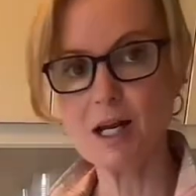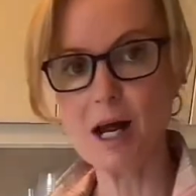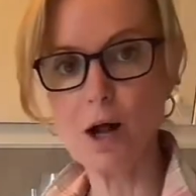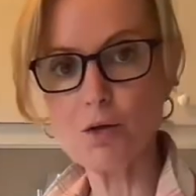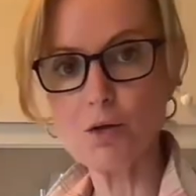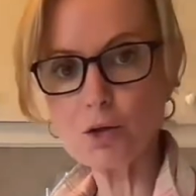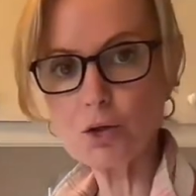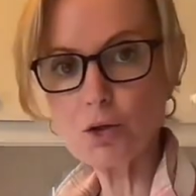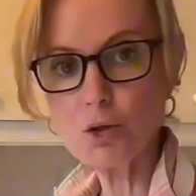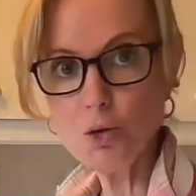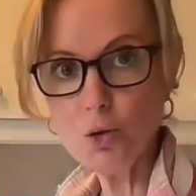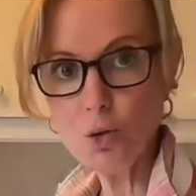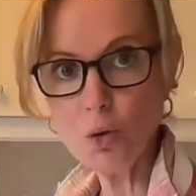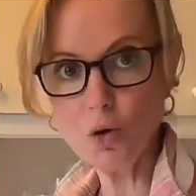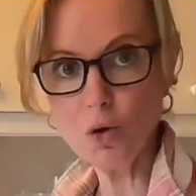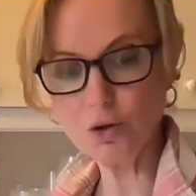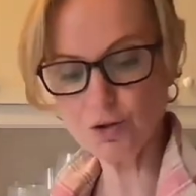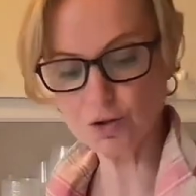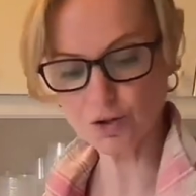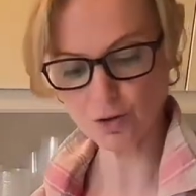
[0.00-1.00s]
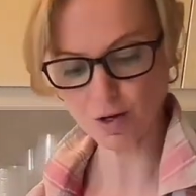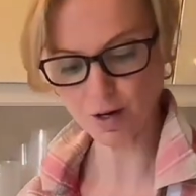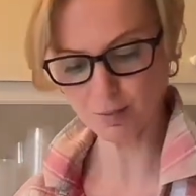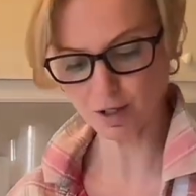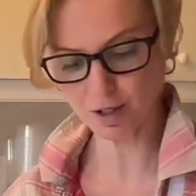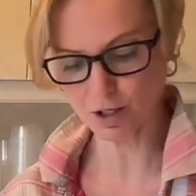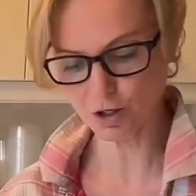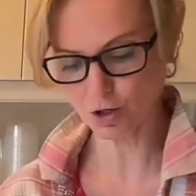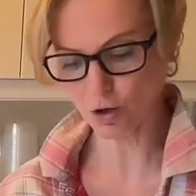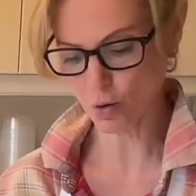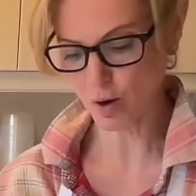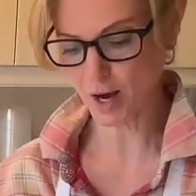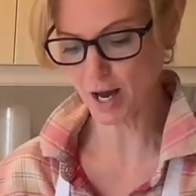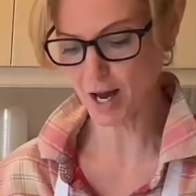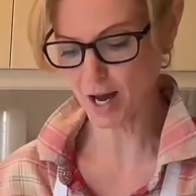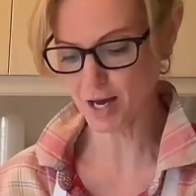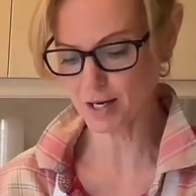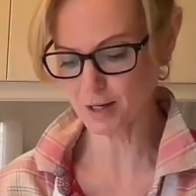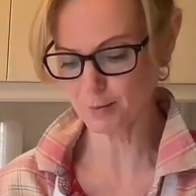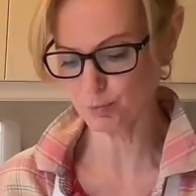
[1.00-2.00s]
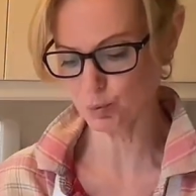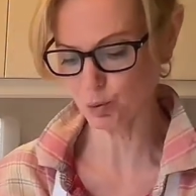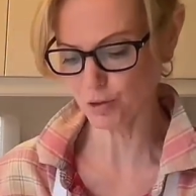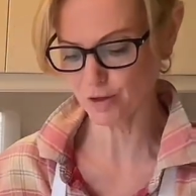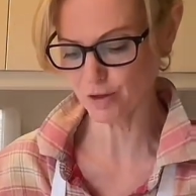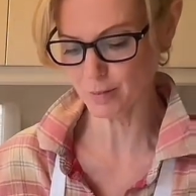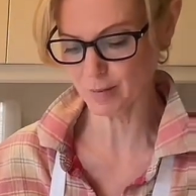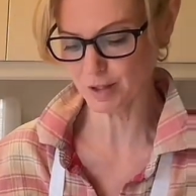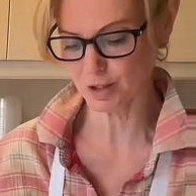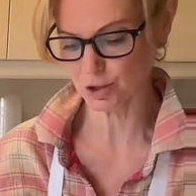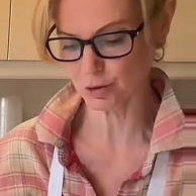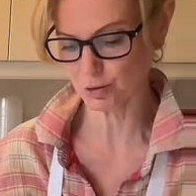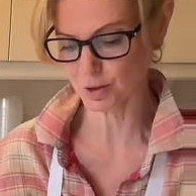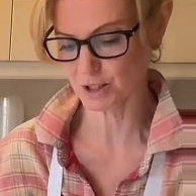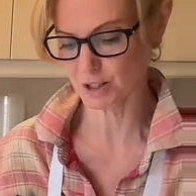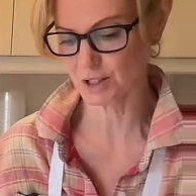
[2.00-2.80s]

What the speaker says: now they're cool. So I'm going to go ahead and put them into a